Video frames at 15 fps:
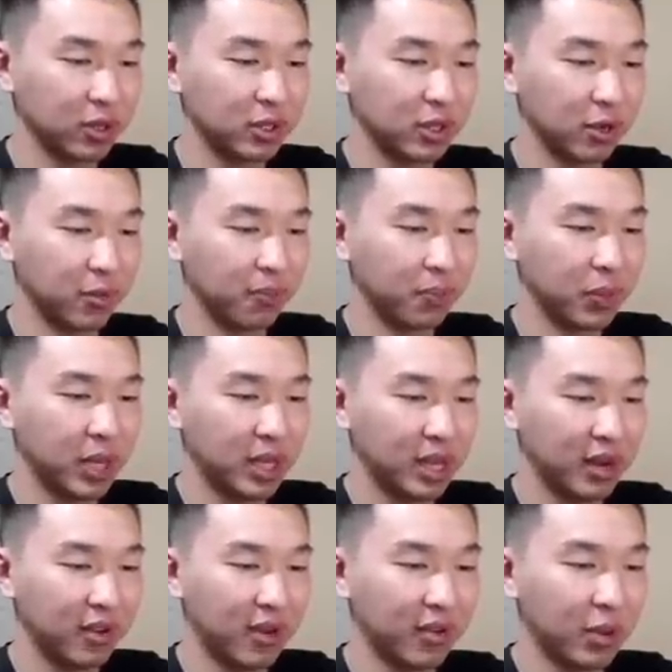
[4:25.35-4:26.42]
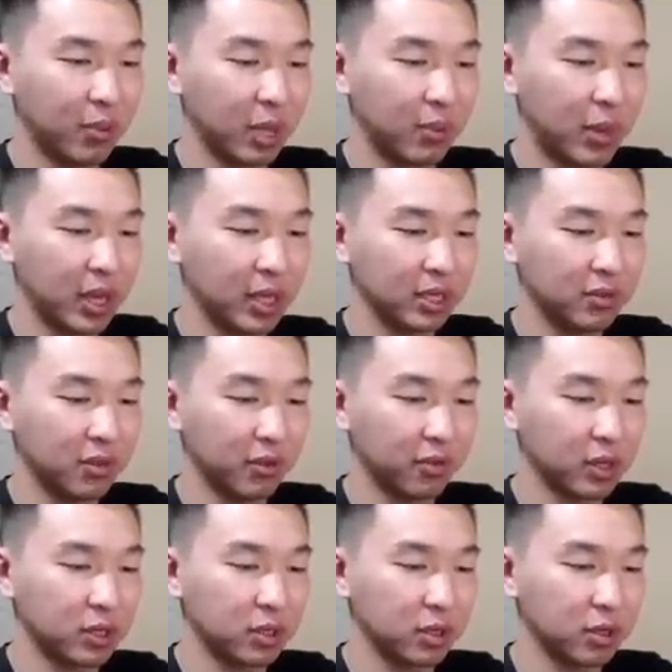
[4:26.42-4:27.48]
So if you ever have any big Banes, feel
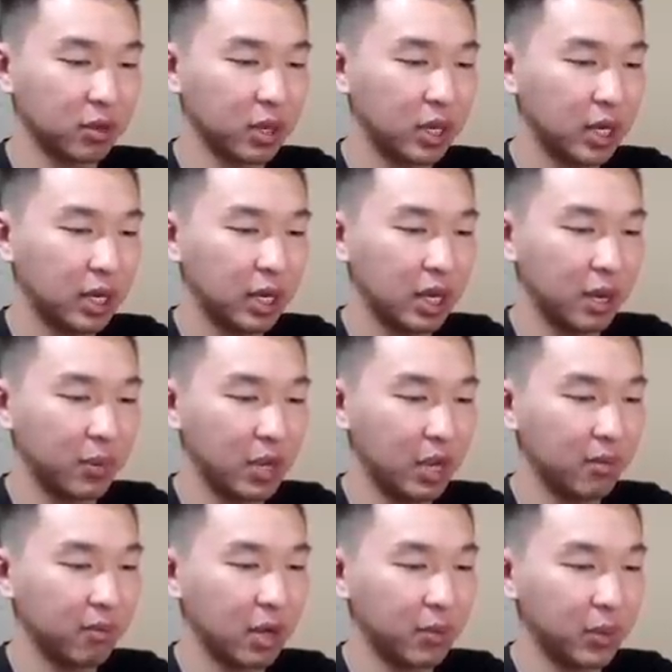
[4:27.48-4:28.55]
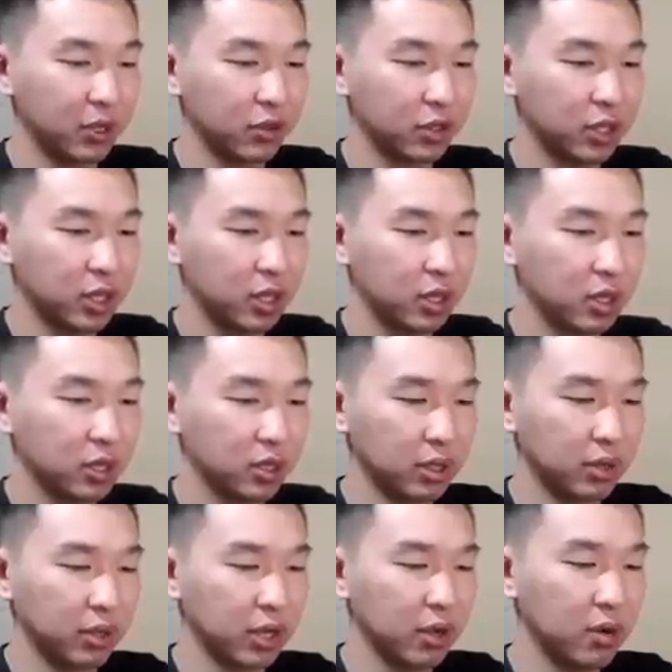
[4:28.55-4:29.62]
free to hit me up. Might be interested. So
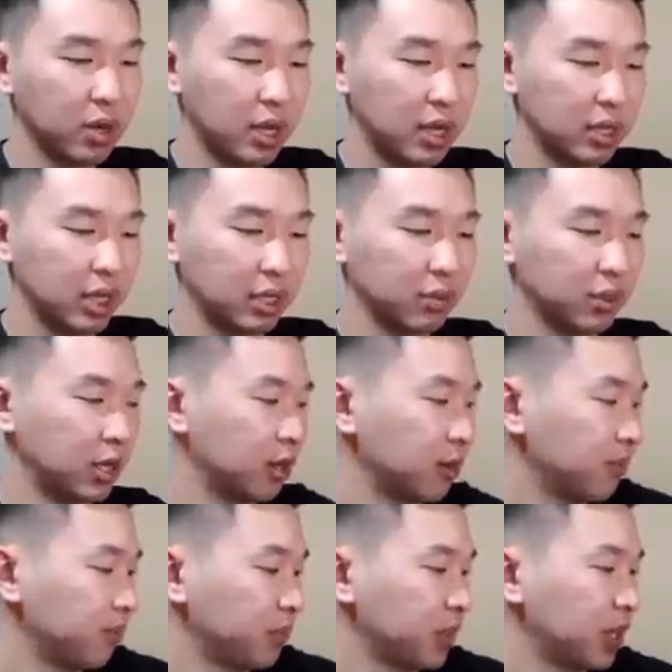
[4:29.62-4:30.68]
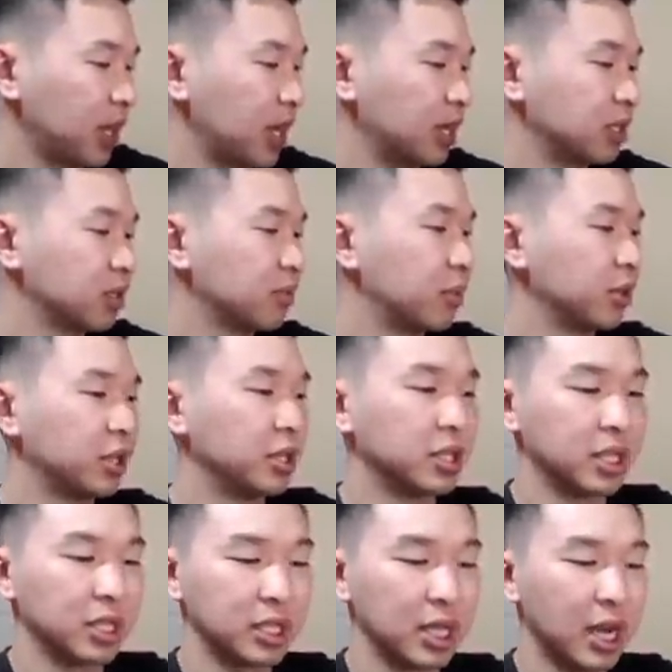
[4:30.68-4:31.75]
there we go. Nice one there. And let's put this to
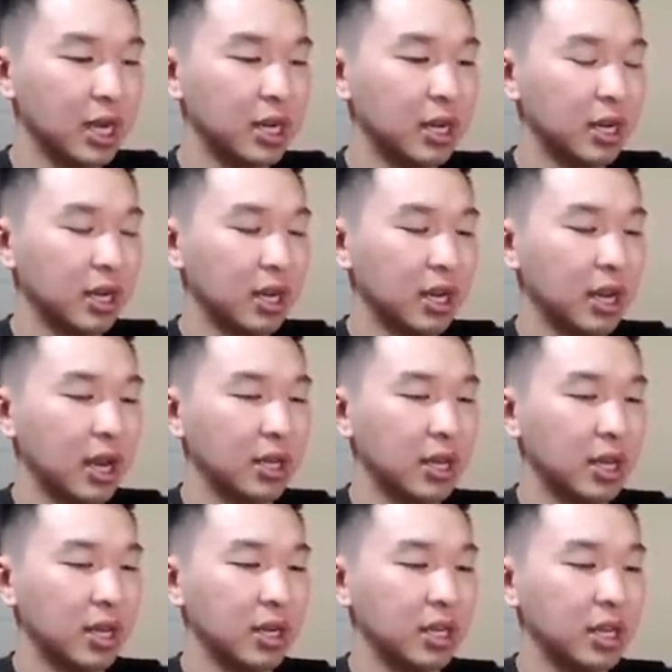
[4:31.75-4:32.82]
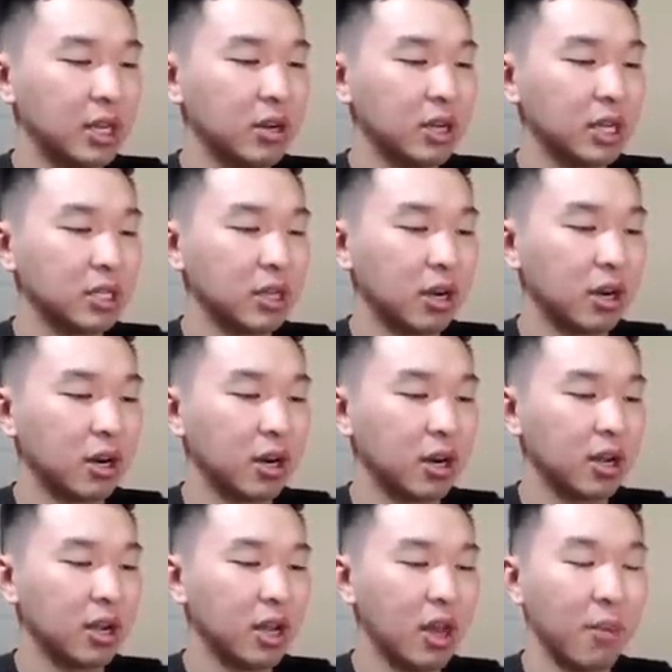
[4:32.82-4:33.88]
the side. And then here is our
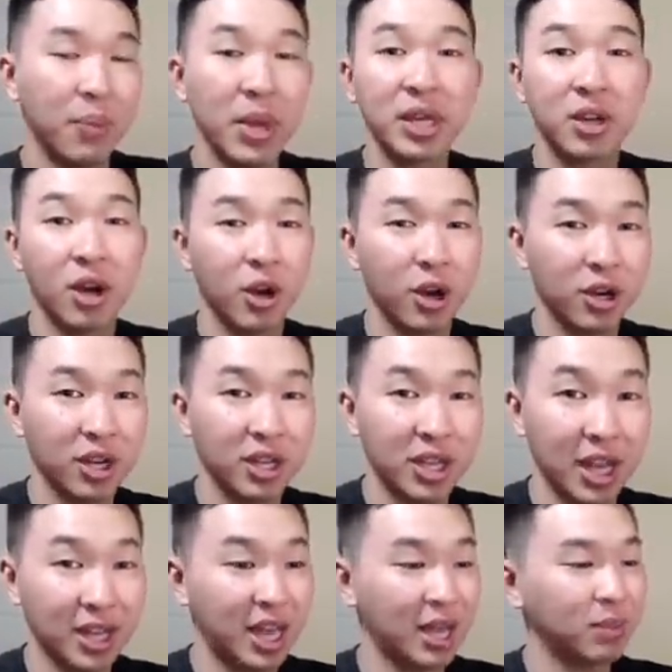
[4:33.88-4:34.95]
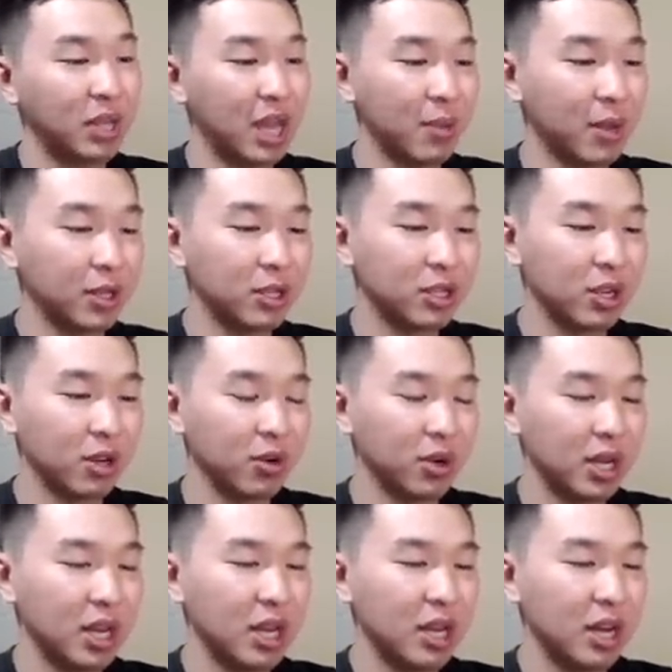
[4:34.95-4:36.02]
big card that came damaged. So
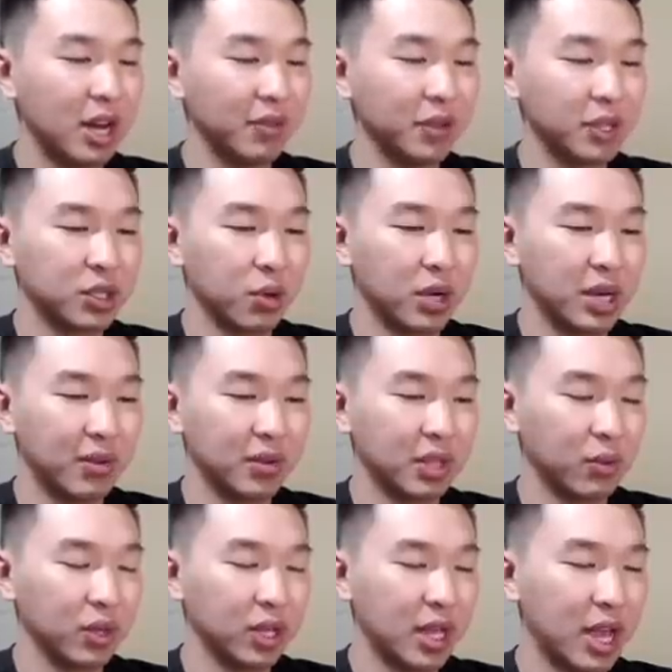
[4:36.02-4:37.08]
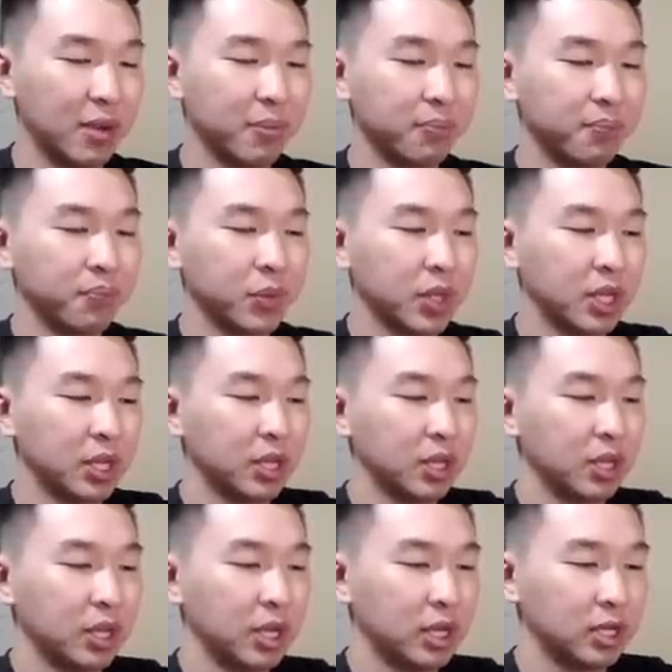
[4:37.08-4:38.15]
I'll have the story and everything with that.
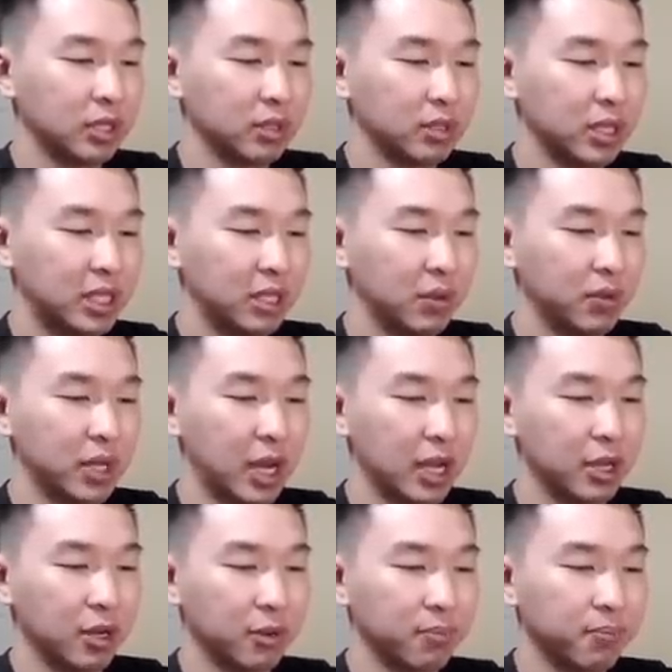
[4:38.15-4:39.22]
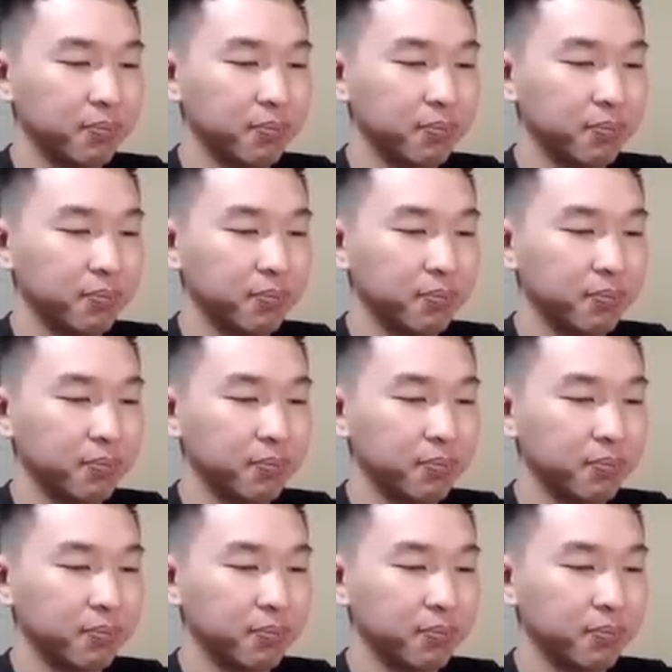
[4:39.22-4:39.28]
So let's see what we got here.